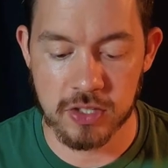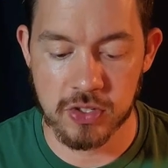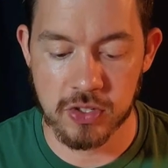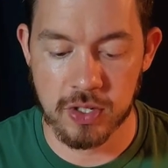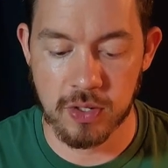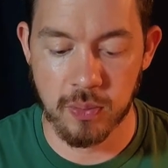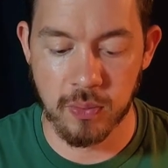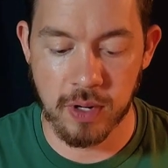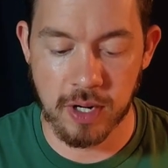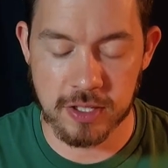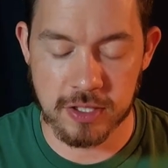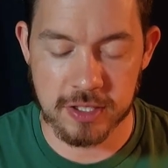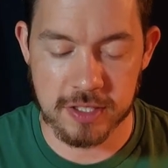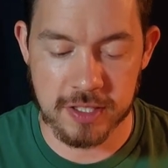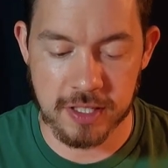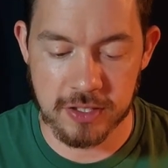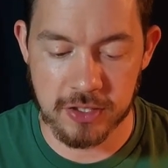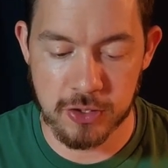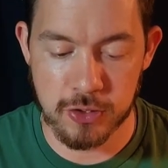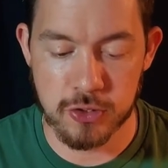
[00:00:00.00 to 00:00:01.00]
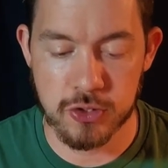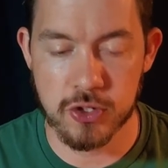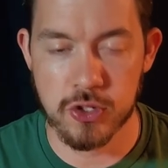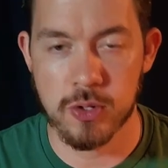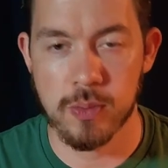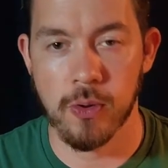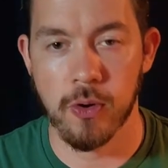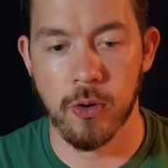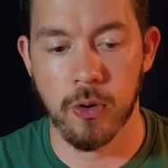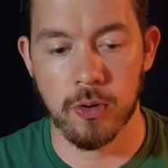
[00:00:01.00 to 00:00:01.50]
you can watch us on
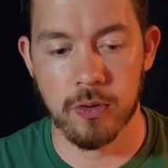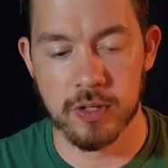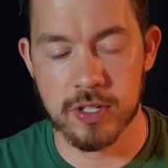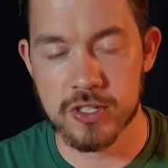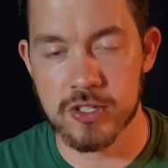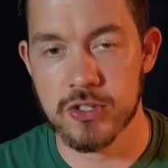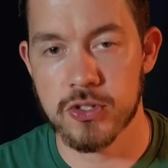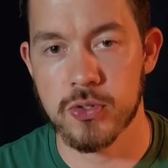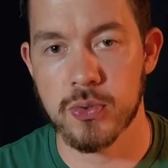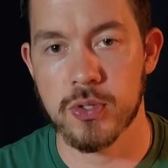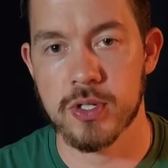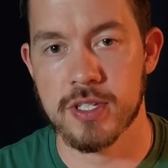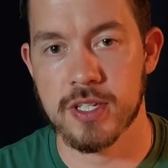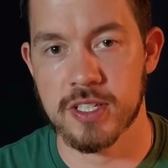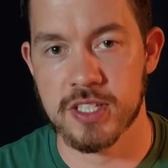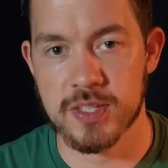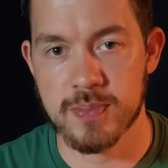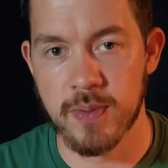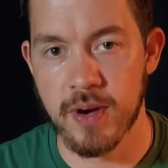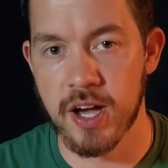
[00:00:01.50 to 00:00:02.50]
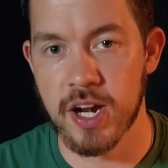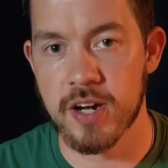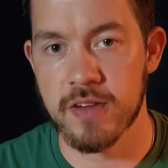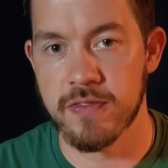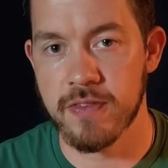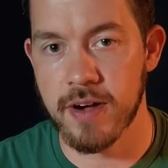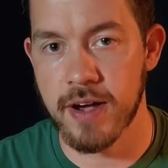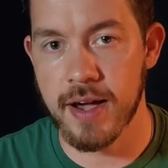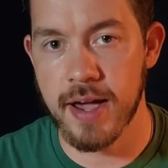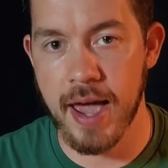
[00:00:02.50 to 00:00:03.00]
YouTube or listen to us on
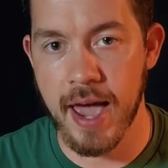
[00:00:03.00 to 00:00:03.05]
Spotify,